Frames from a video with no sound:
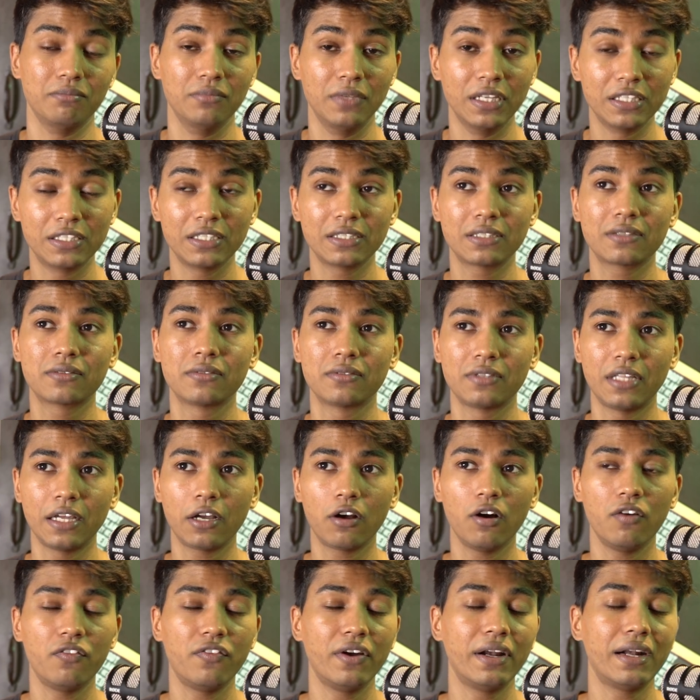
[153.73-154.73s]
This is
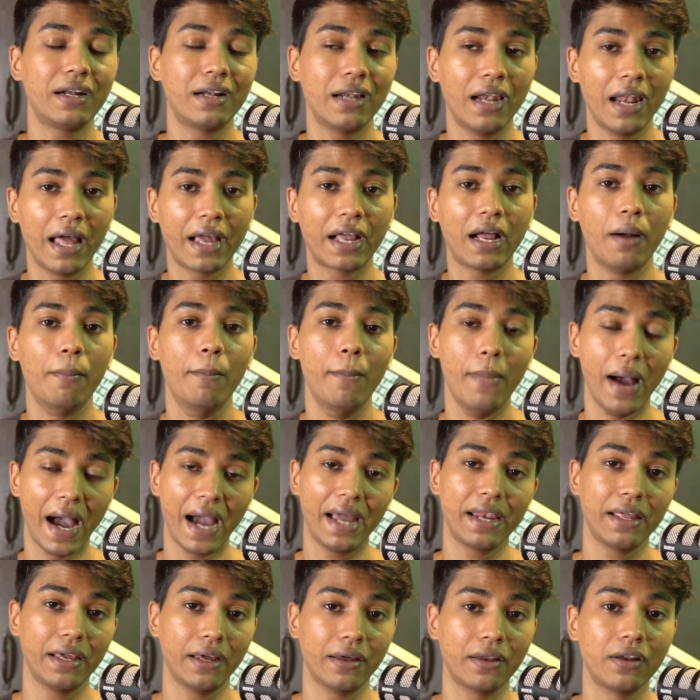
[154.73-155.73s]
think of it like a
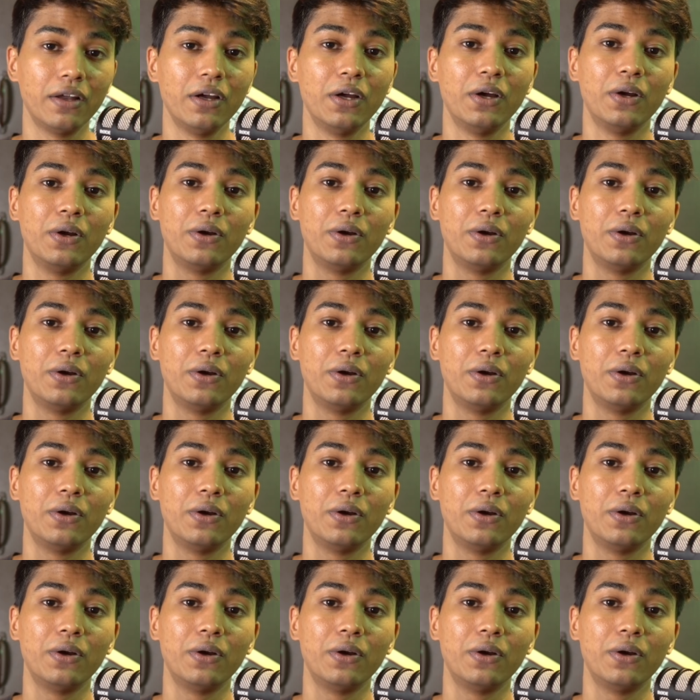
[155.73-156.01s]
barrier